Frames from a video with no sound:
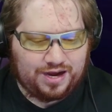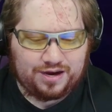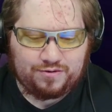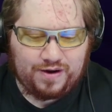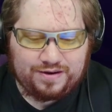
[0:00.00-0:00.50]

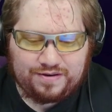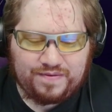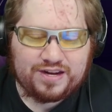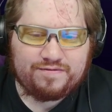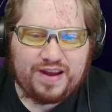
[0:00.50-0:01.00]
great
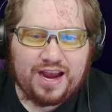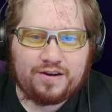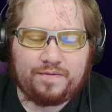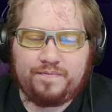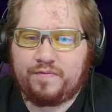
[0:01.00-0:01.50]
defensive
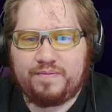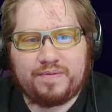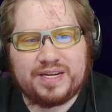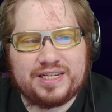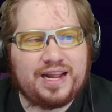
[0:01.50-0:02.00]
tackle. We've been
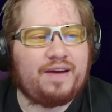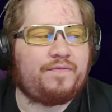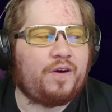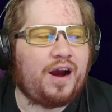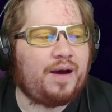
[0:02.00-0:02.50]
missing that
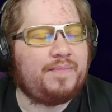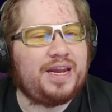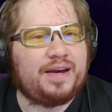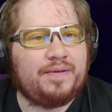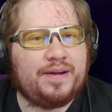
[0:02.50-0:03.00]
for a hot
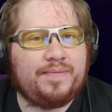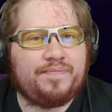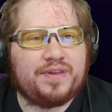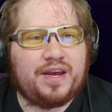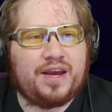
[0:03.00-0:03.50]
minute.
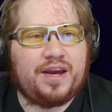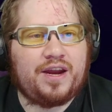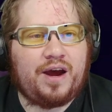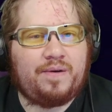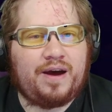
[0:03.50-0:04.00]

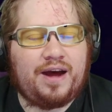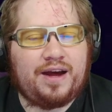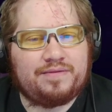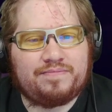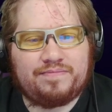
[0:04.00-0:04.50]

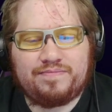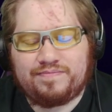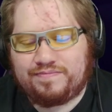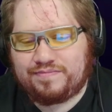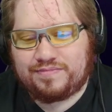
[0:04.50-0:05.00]
Gotta
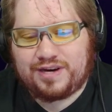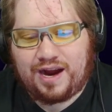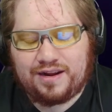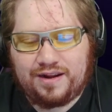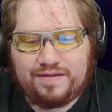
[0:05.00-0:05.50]

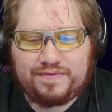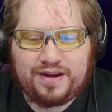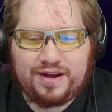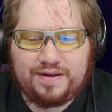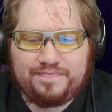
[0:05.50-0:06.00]

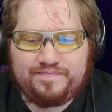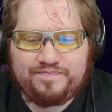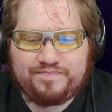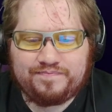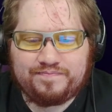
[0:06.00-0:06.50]
love
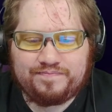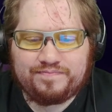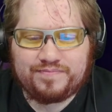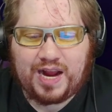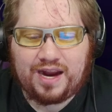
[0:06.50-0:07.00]

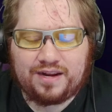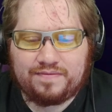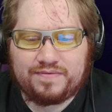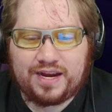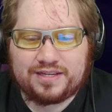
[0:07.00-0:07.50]

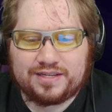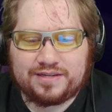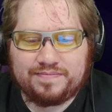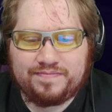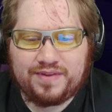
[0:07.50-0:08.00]

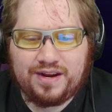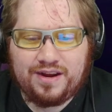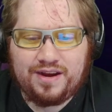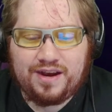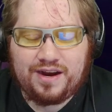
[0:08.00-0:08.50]
Texas.
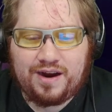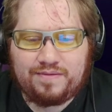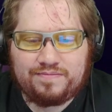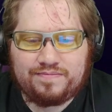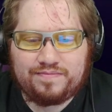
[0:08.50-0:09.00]

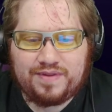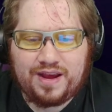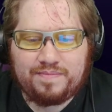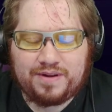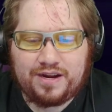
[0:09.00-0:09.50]

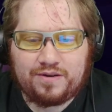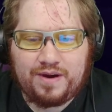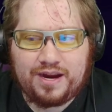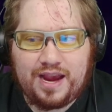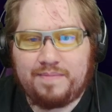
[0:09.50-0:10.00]
They played a
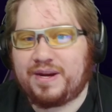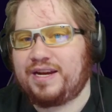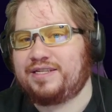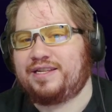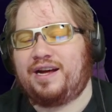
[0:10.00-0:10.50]
great game
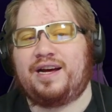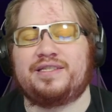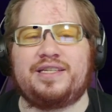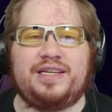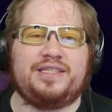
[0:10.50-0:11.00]
against the
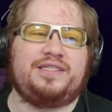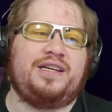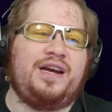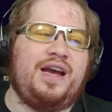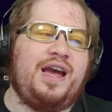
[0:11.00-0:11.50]
Huskies,
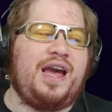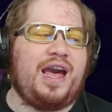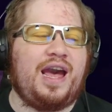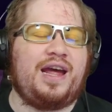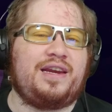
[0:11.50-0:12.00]

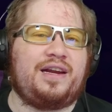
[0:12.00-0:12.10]
and